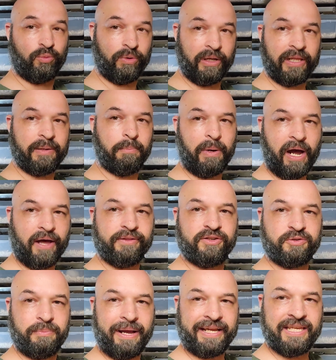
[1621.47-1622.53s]
it really
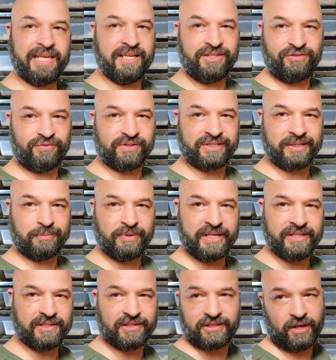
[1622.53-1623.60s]
bothers my kids for some
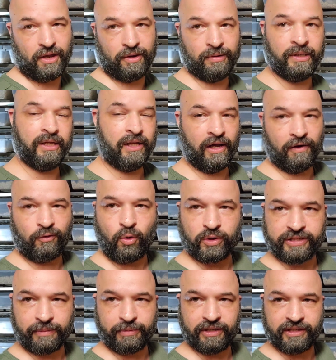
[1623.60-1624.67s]
reason. So of
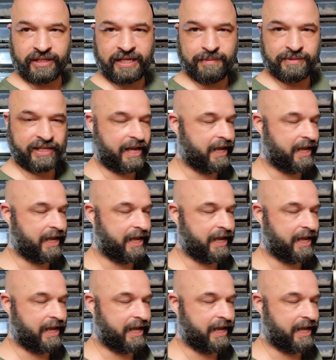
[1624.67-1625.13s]
course I'm going to keep